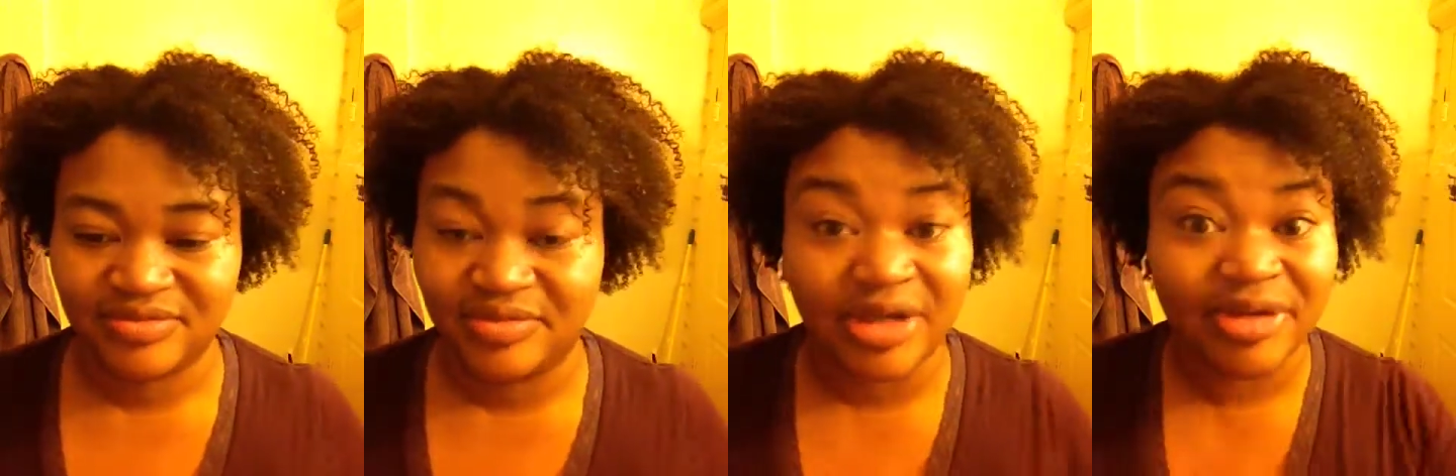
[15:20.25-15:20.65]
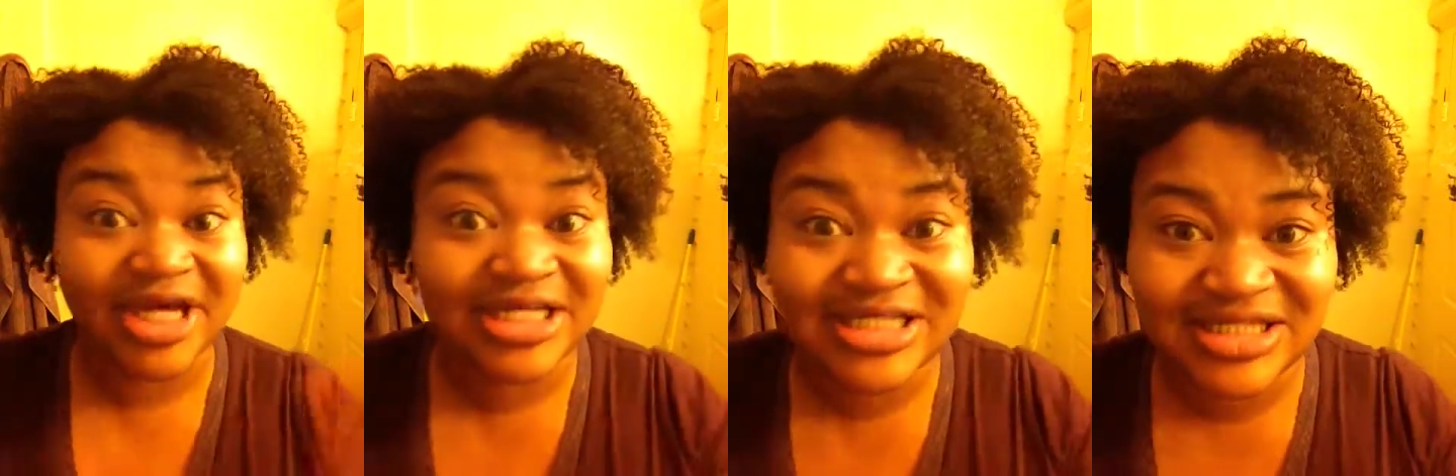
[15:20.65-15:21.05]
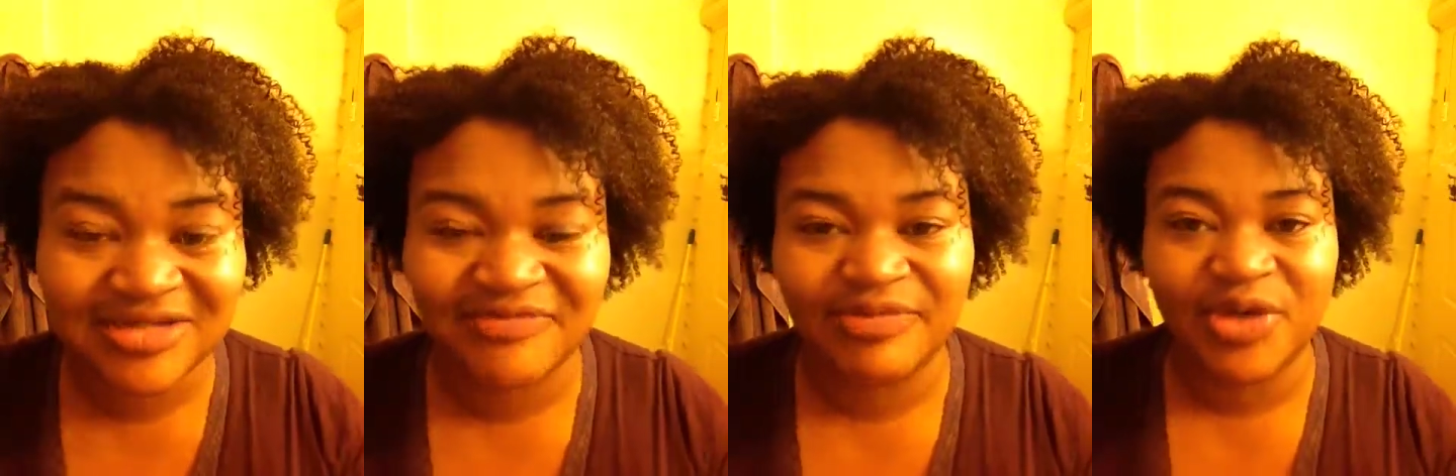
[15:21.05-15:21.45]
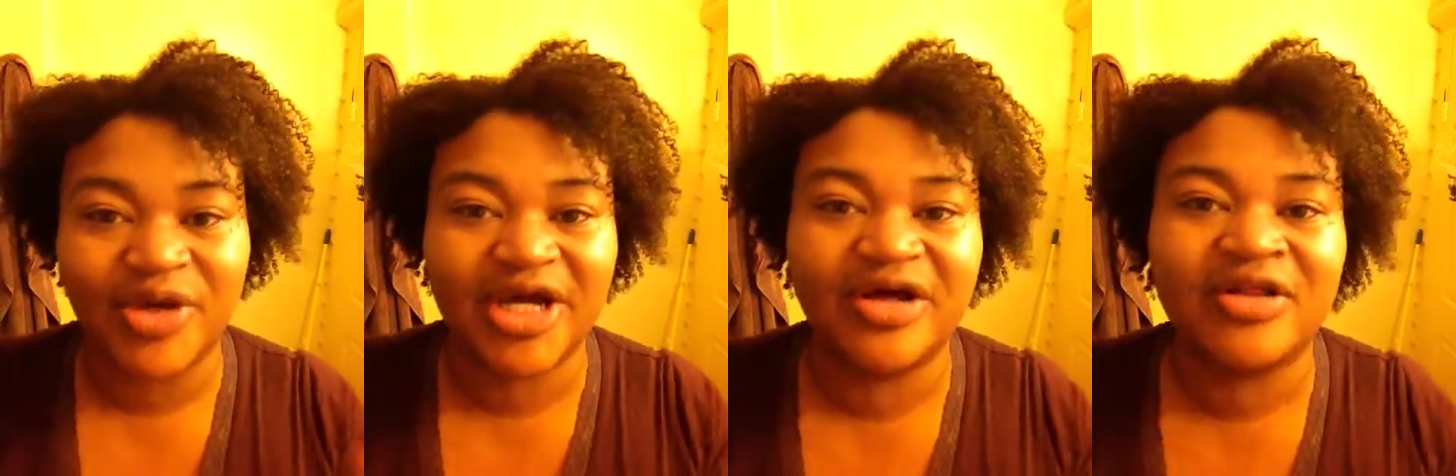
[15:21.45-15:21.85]
Be blessed, be
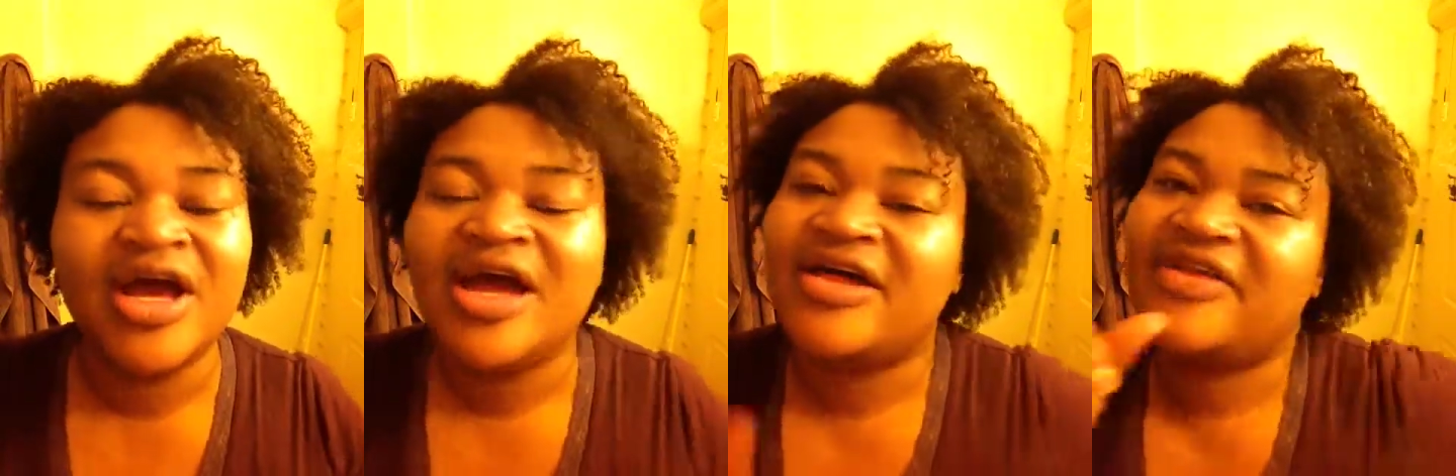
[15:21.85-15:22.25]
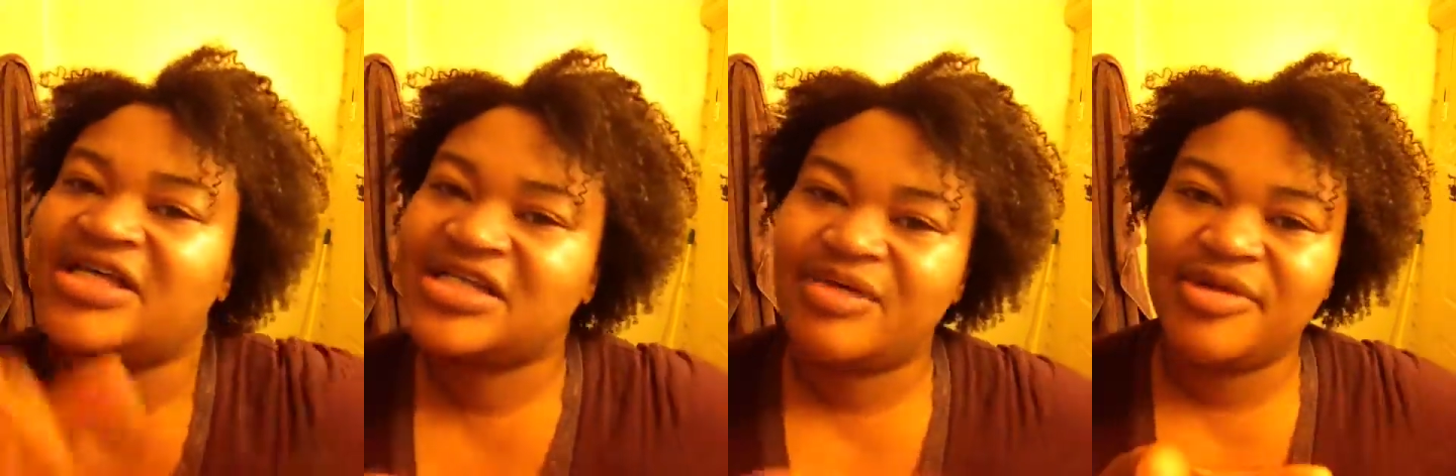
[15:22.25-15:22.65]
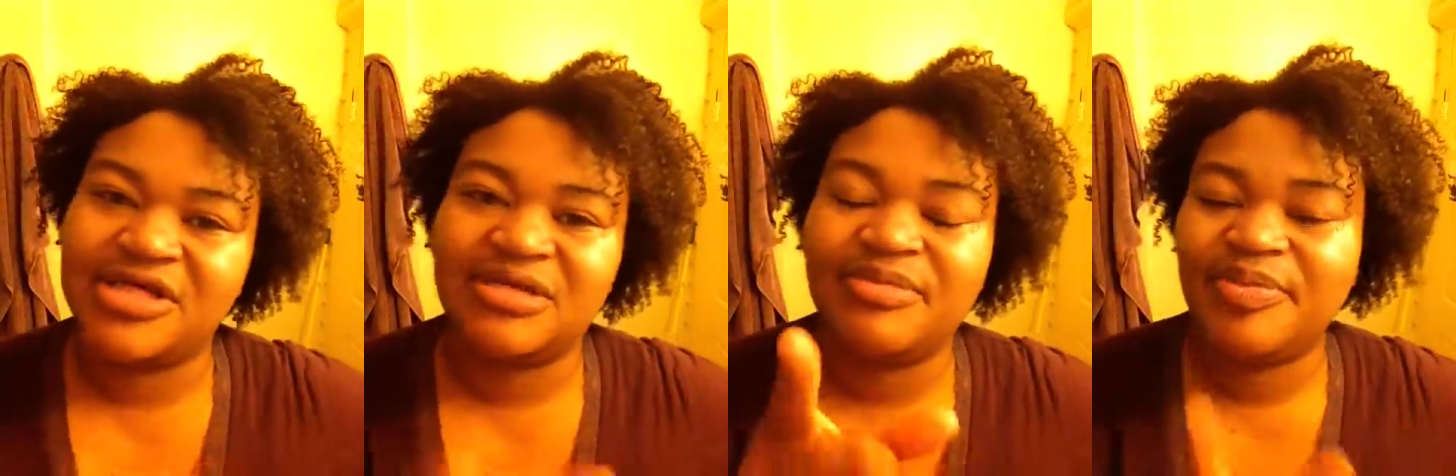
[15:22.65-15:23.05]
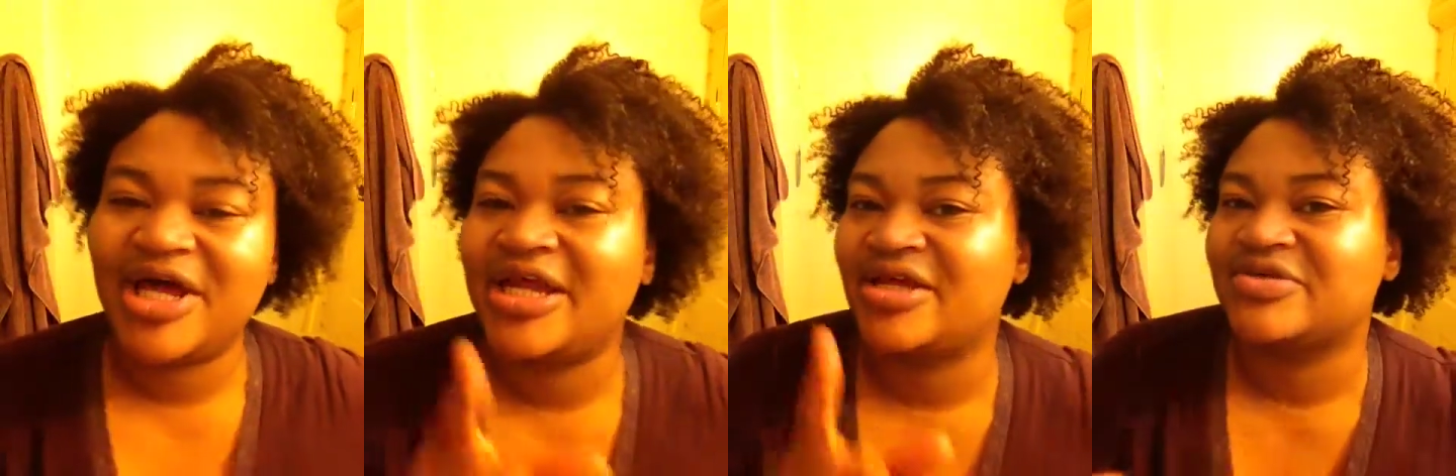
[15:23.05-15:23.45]
well. And that's something else. I'm
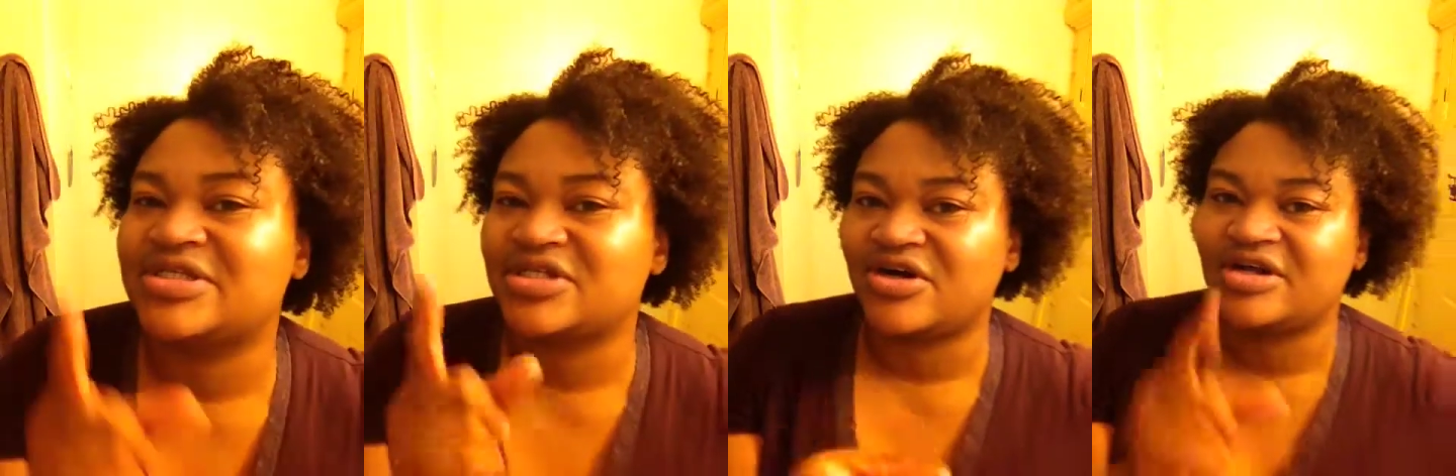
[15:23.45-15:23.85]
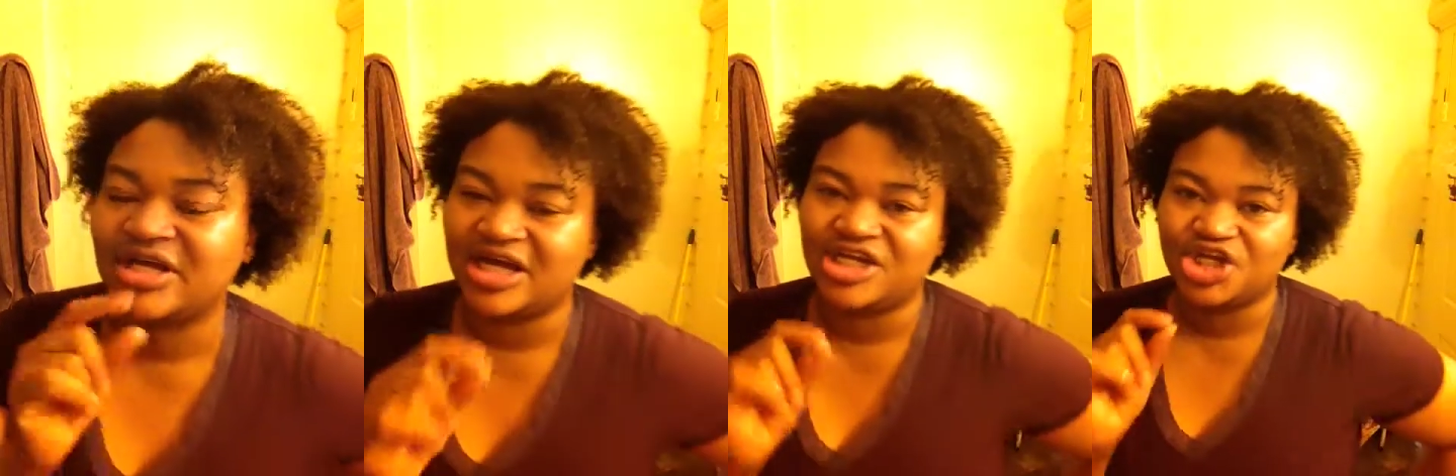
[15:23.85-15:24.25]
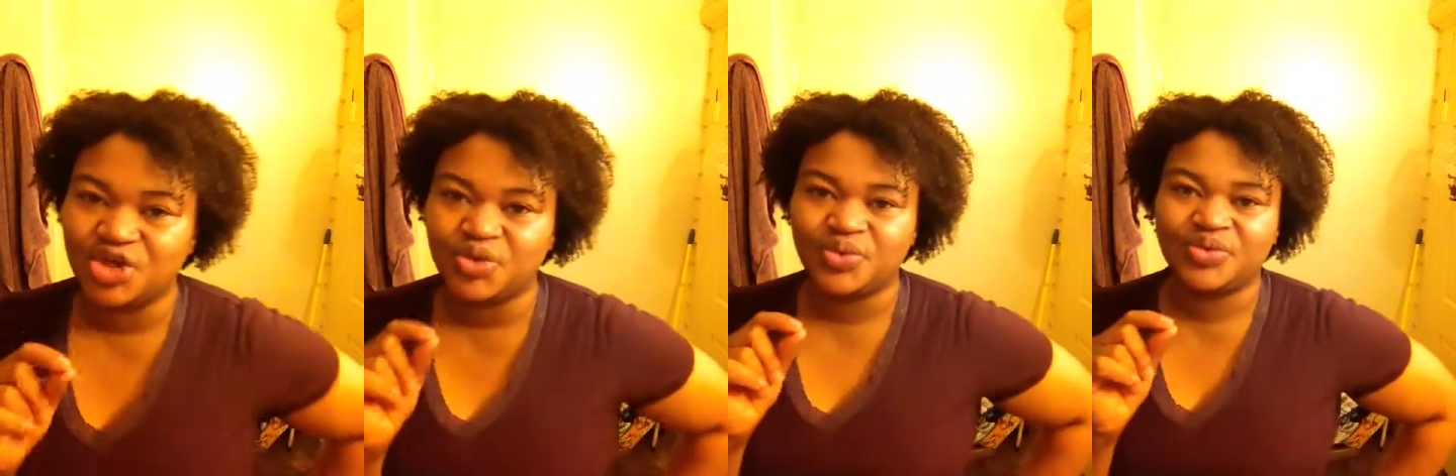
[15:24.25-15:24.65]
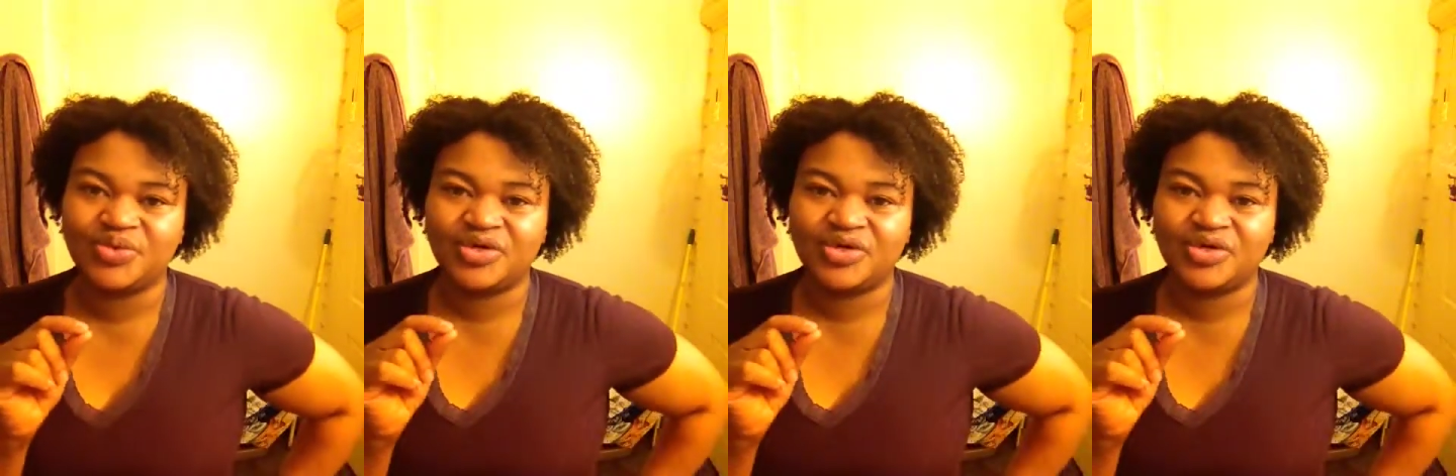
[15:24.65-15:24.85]
planning on starting a new